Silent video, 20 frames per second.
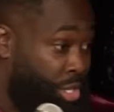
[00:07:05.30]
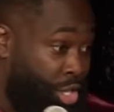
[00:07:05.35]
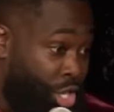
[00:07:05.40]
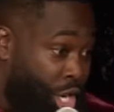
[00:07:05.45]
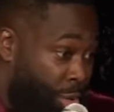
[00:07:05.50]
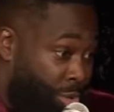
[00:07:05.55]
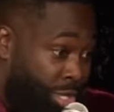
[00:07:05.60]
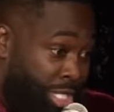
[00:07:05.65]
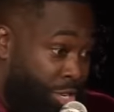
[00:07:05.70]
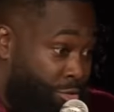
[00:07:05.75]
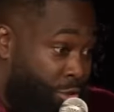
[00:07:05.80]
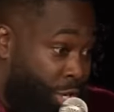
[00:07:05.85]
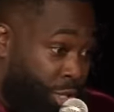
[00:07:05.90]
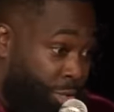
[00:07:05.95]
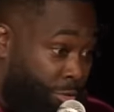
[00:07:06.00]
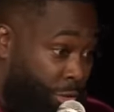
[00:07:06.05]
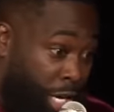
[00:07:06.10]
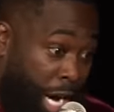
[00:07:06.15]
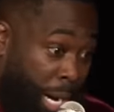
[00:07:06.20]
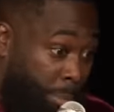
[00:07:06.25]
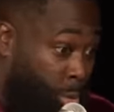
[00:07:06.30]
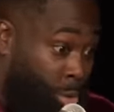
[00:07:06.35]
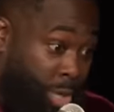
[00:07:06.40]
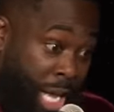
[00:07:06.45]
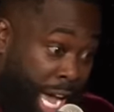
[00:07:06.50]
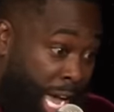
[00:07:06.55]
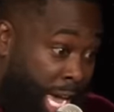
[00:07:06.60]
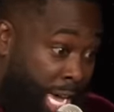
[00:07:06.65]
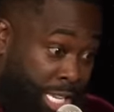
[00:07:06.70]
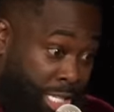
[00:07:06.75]
You don't see Roger for a couple
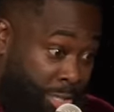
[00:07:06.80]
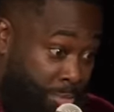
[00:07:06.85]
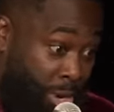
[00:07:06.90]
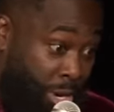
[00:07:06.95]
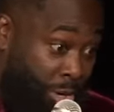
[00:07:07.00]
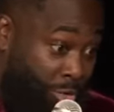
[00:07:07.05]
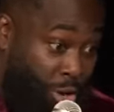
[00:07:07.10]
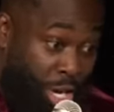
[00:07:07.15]
days, bro.